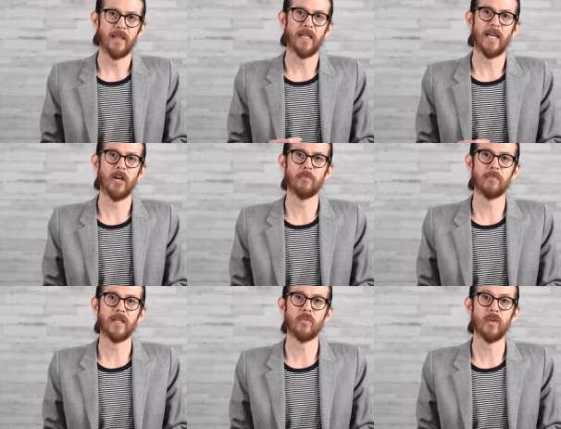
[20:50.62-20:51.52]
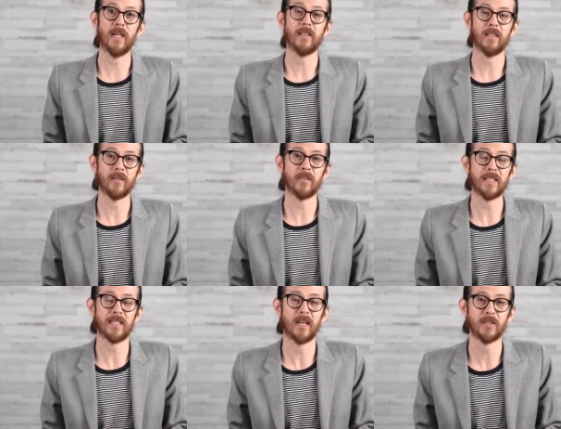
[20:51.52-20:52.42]
that help me with liver
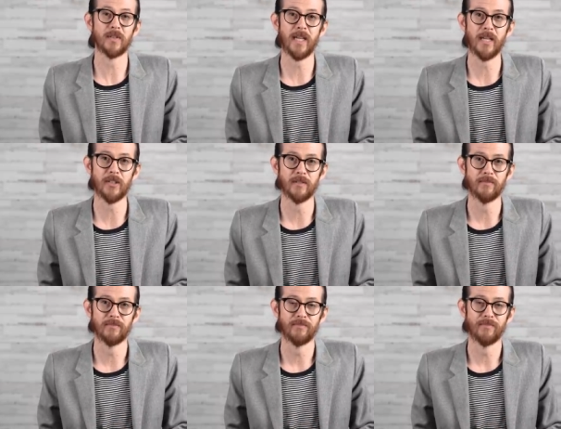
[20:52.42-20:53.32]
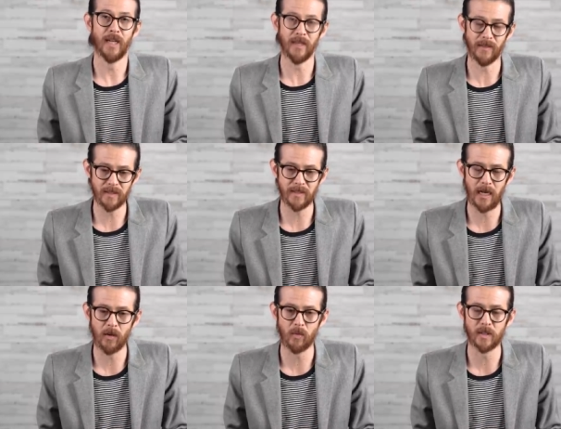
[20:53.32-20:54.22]
detoxification. And this is
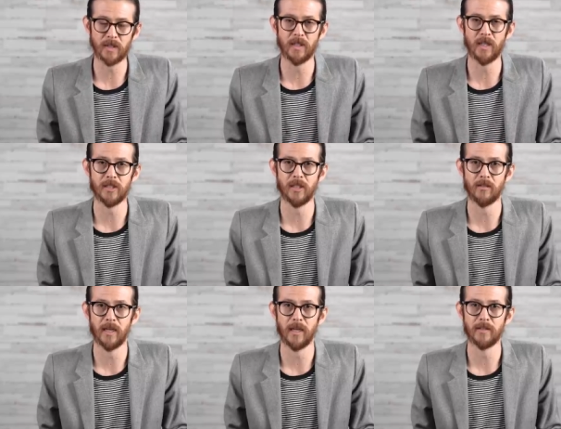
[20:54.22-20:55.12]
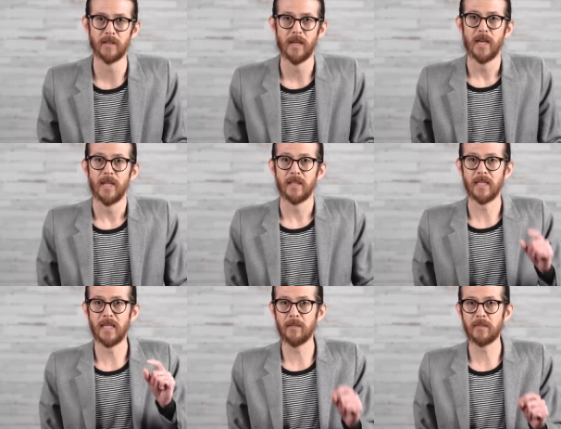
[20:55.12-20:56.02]
how it works in a nutshell, guys.
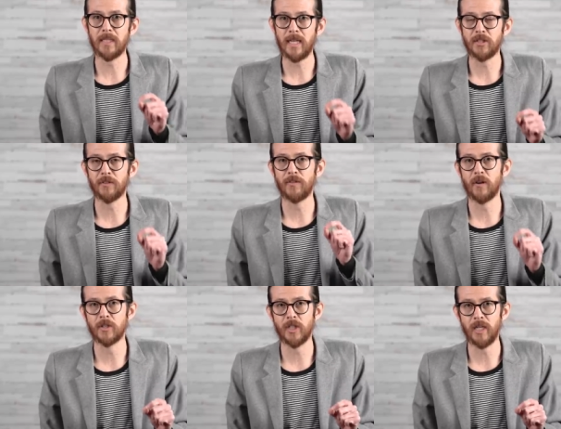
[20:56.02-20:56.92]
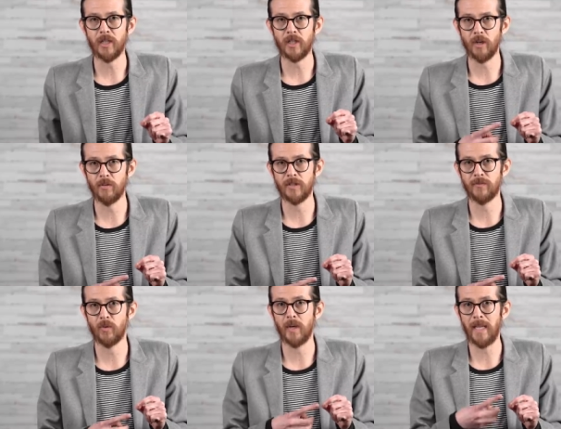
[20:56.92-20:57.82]
The MTHFR gene codes
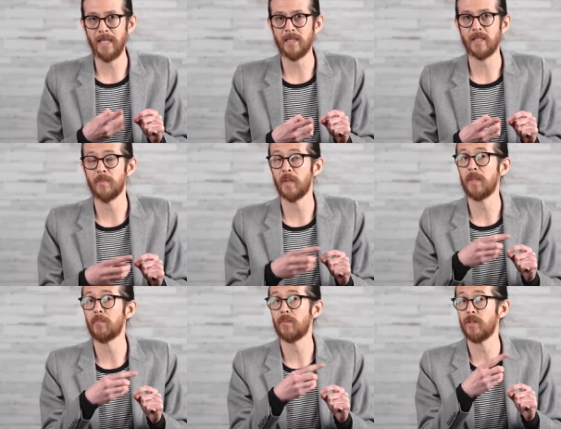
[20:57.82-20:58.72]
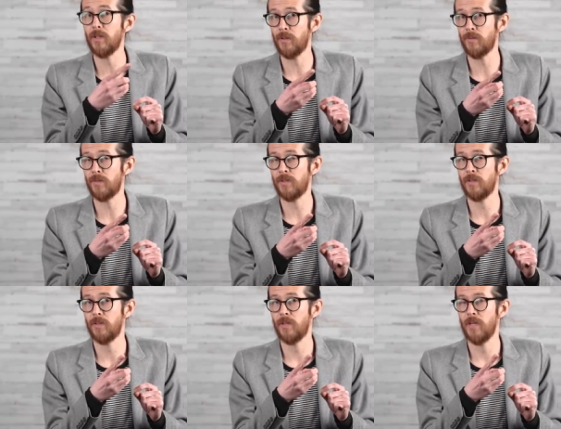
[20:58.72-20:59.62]
for an enzyme to be produced
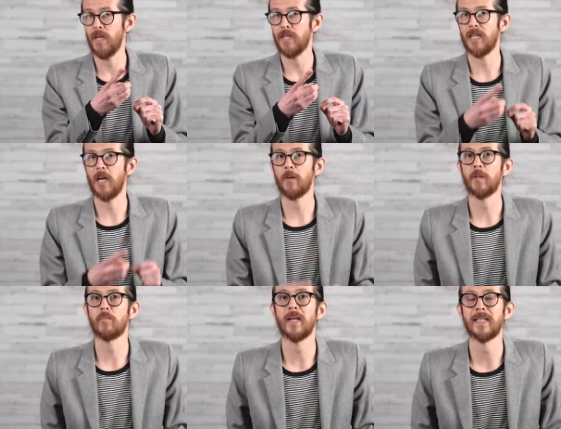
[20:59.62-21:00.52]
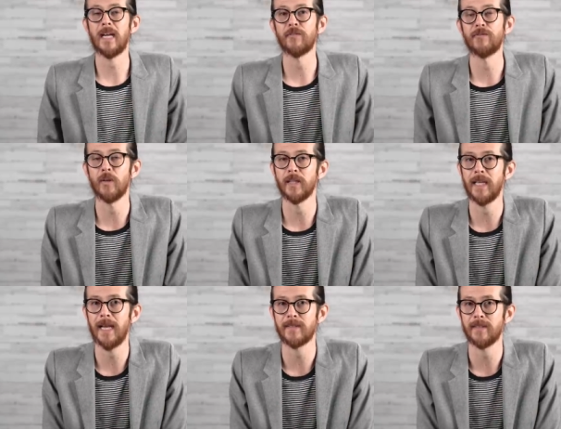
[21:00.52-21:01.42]
to help you break down folic
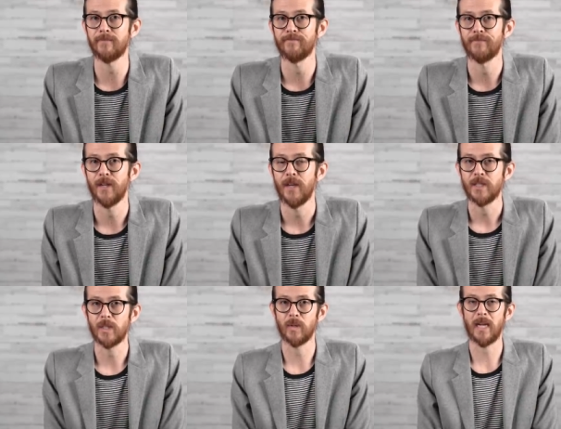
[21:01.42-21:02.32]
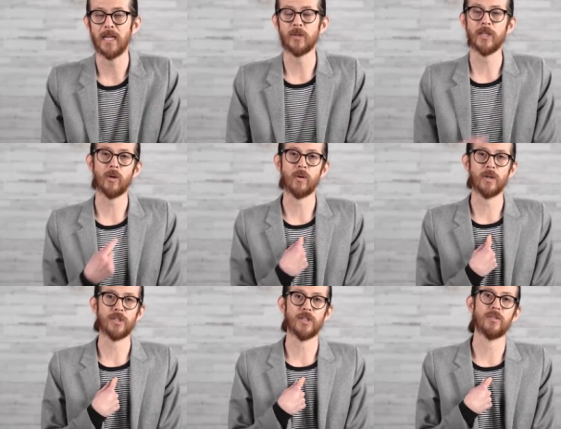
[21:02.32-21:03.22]
acid. So when I drink
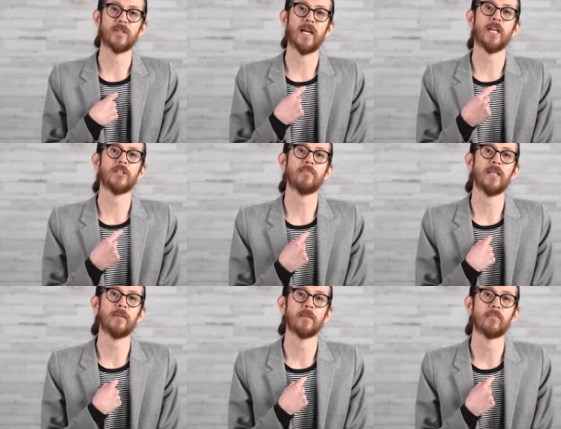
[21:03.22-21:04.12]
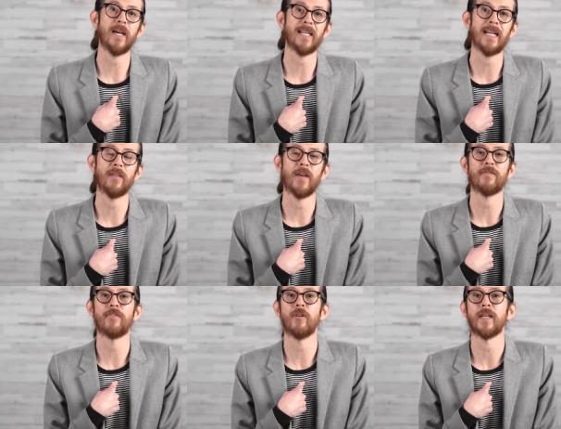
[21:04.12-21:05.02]
orange juice, I should be able to break down that
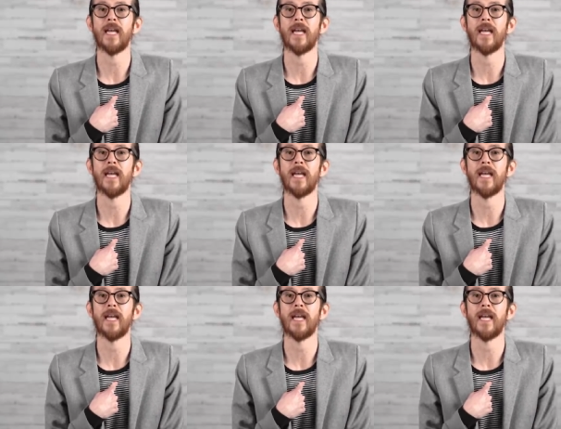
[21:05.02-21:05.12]
folic